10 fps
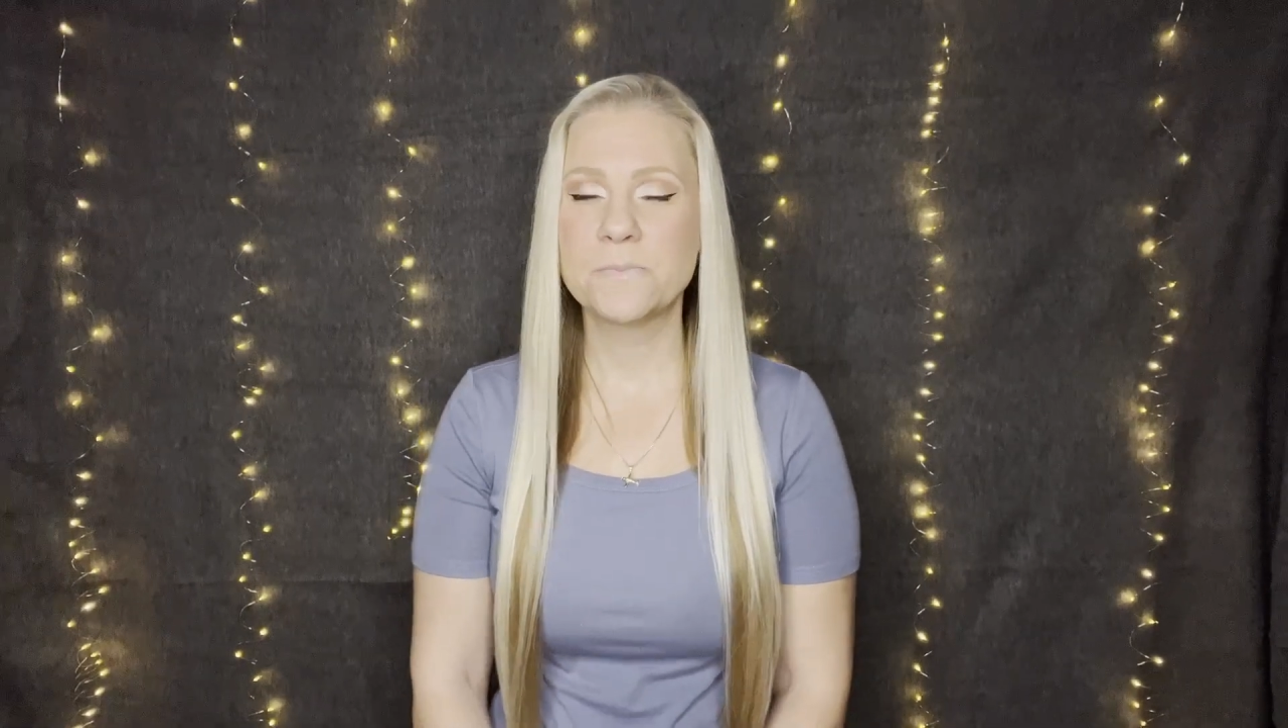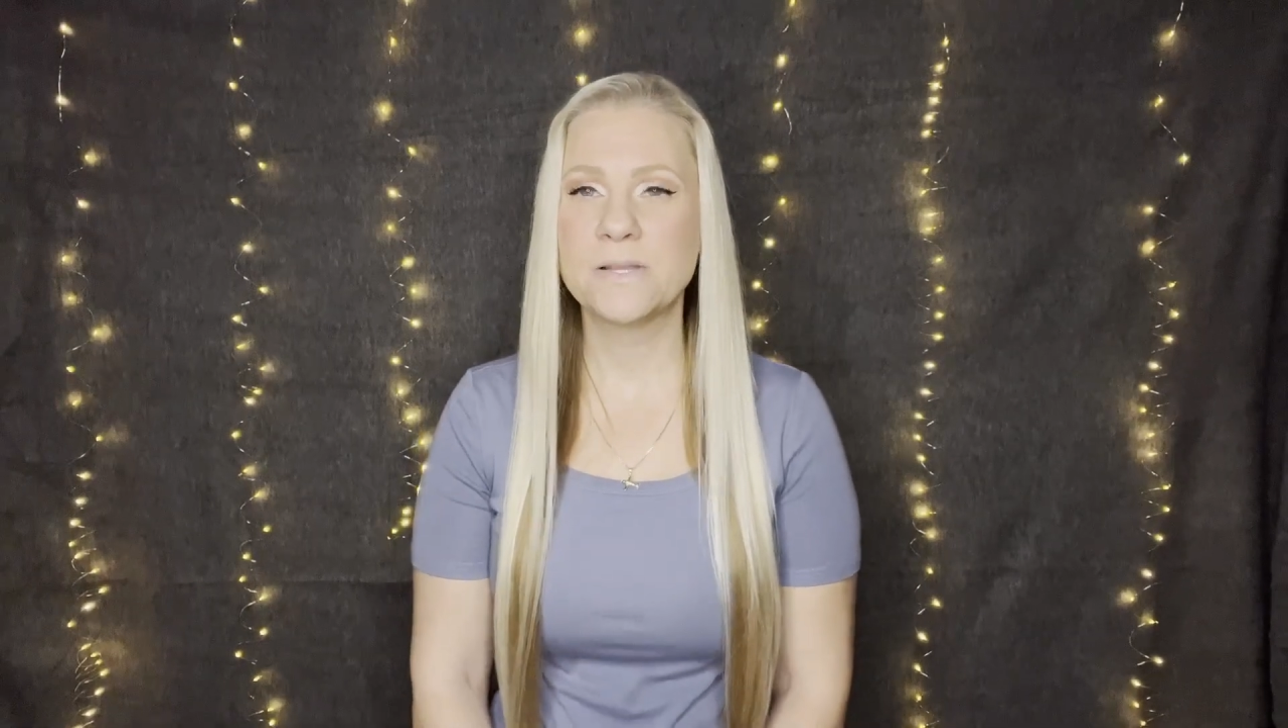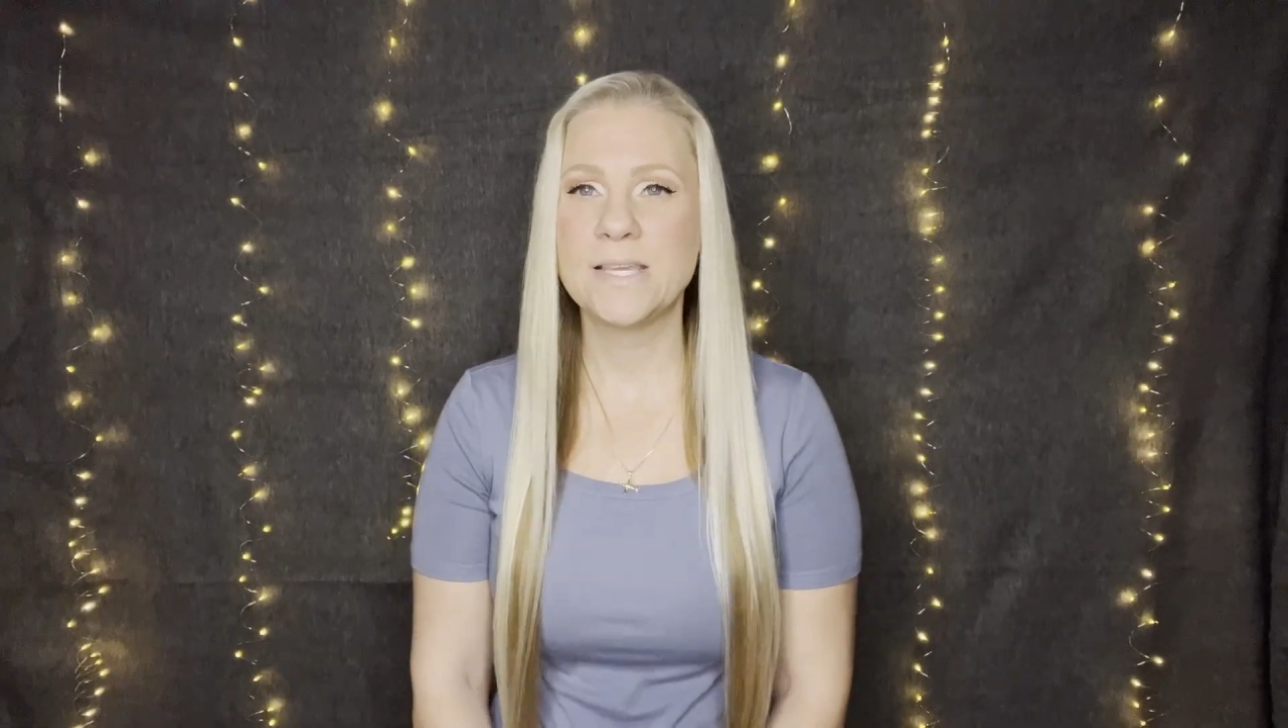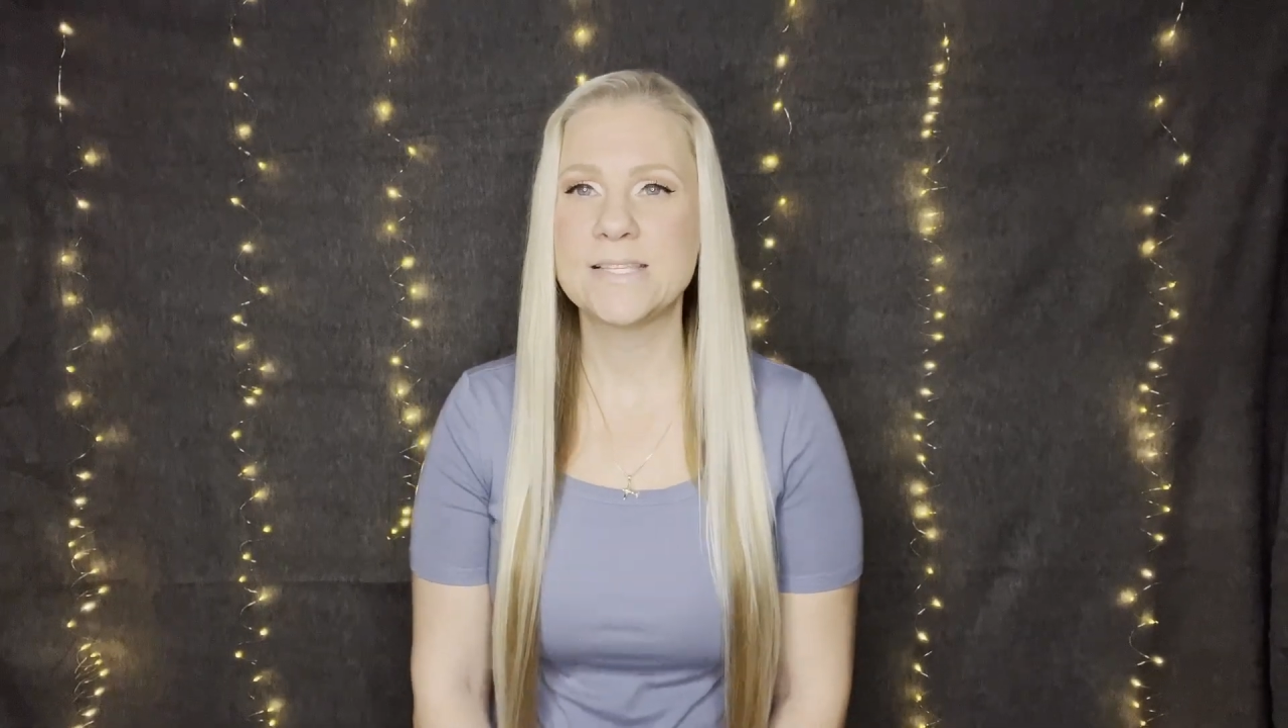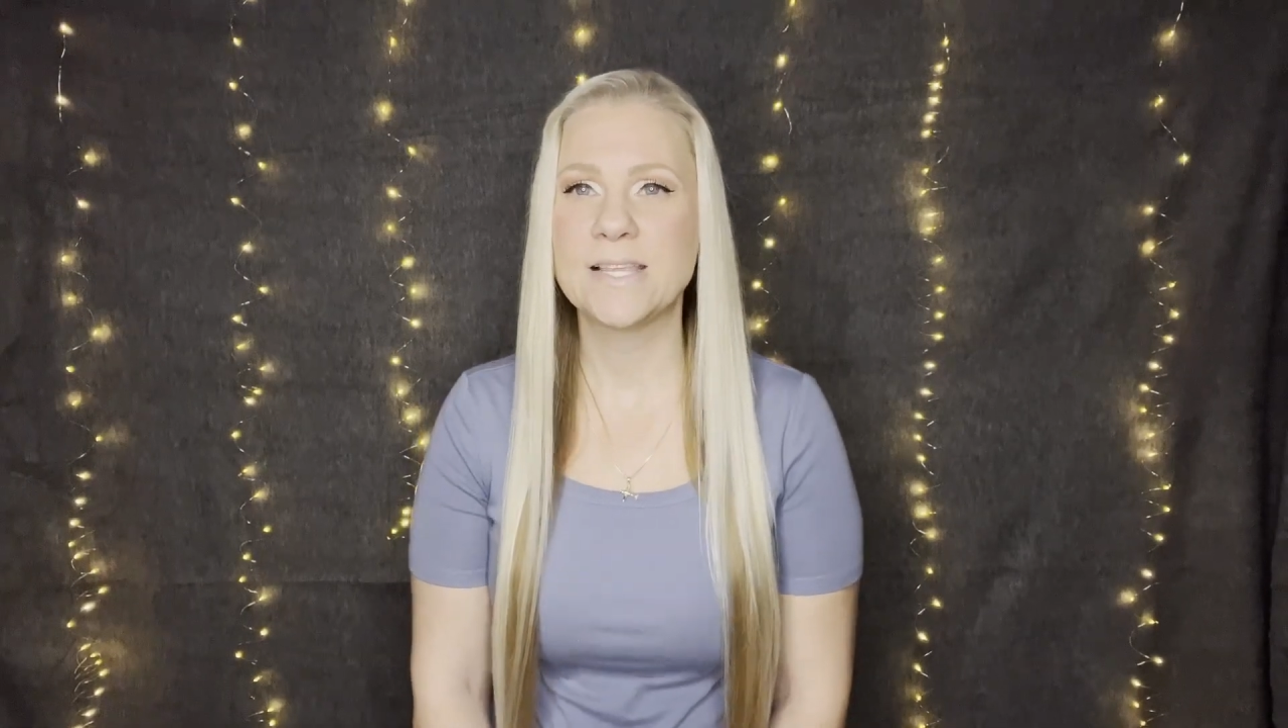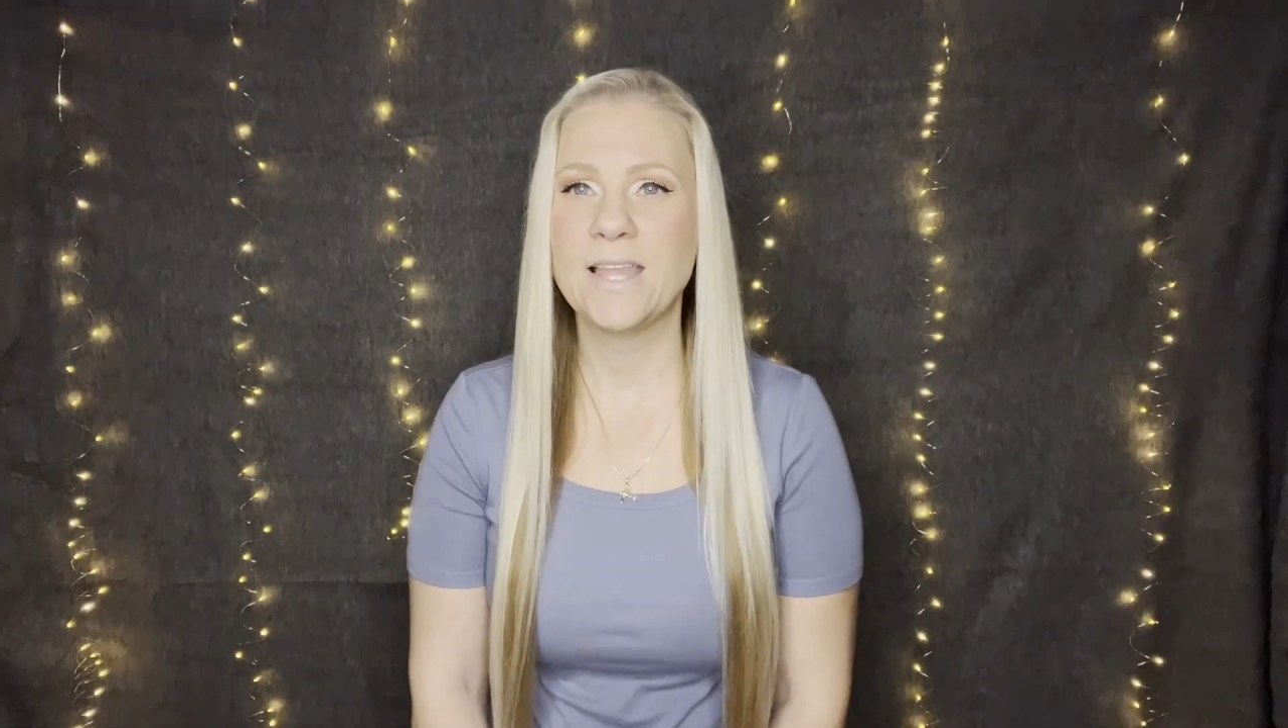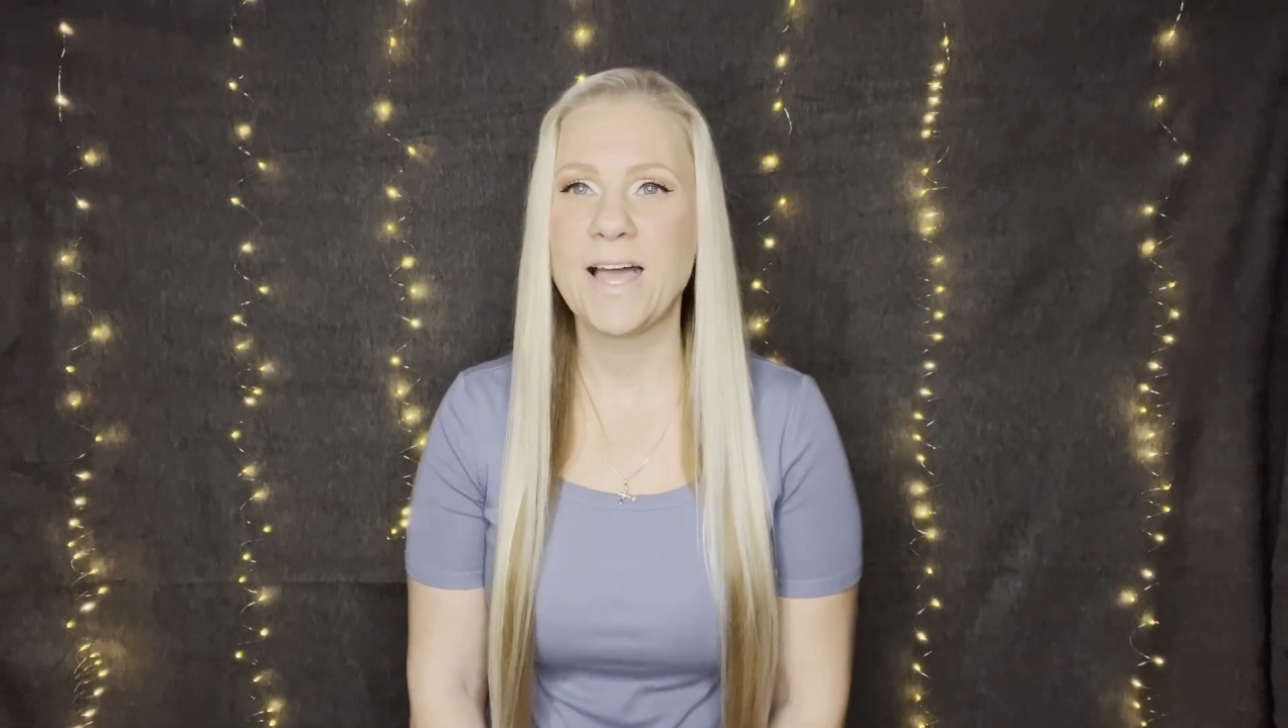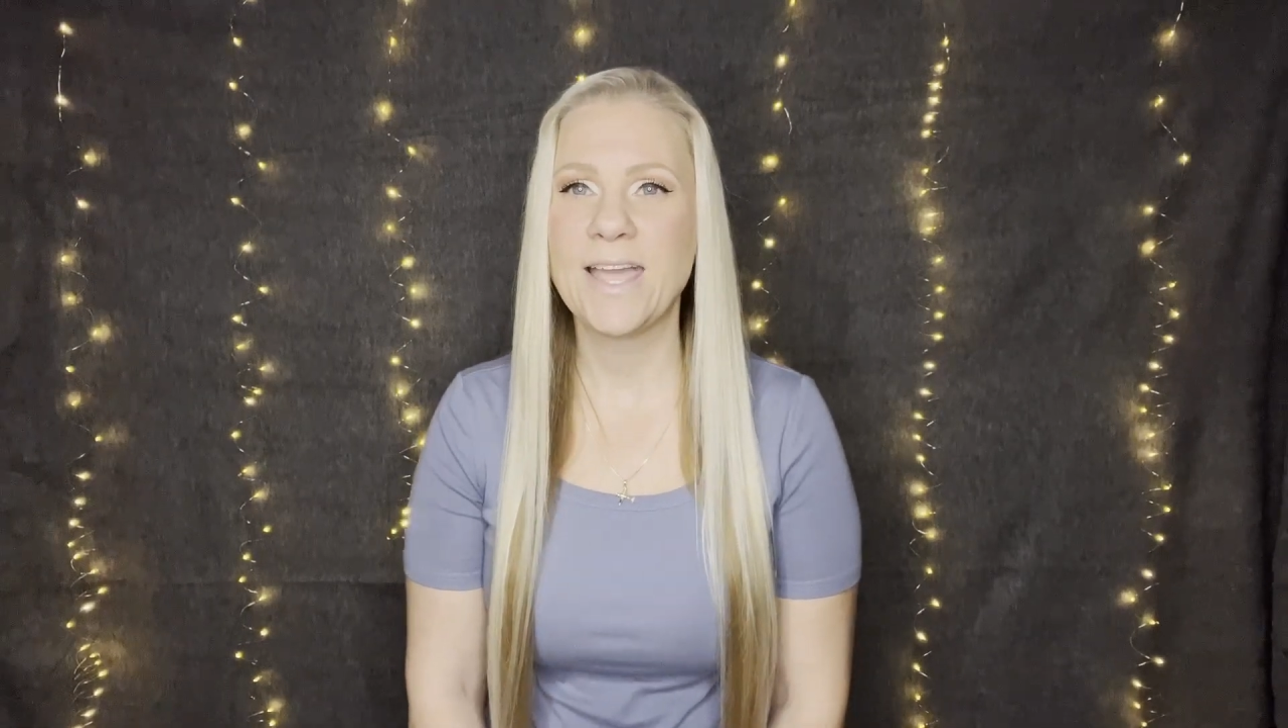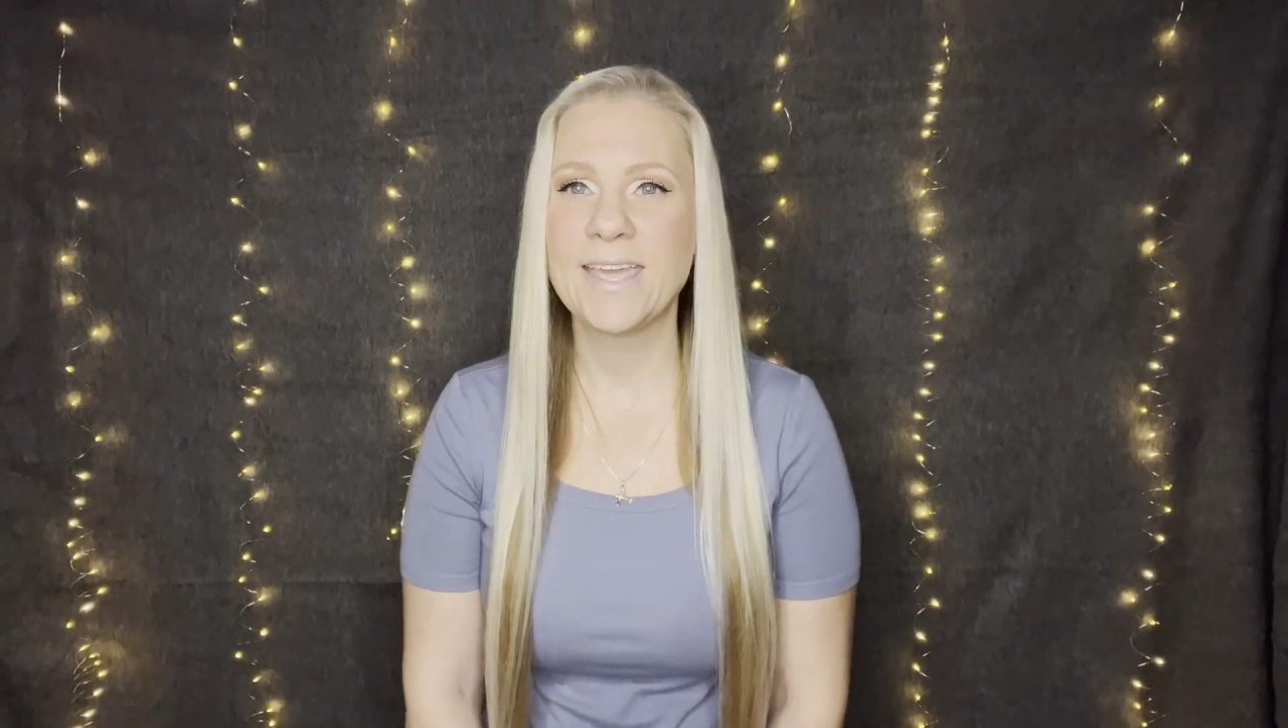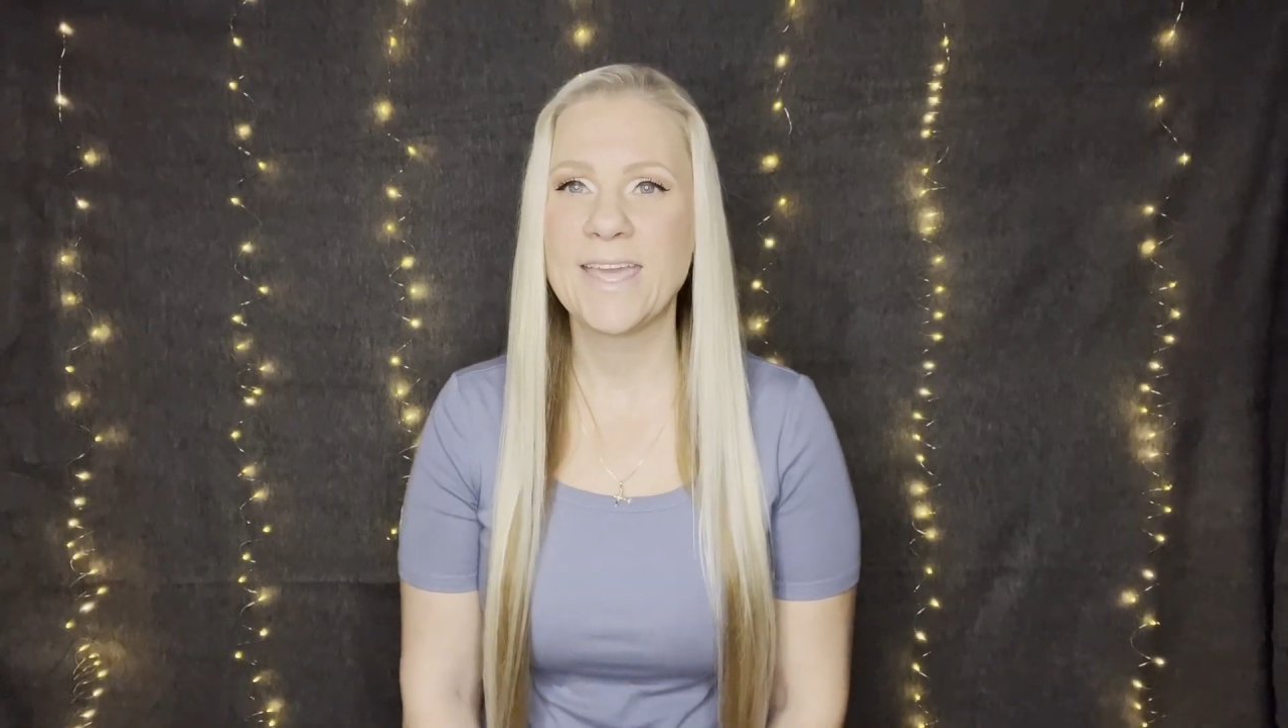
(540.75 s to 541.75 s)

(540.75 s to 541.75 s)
please like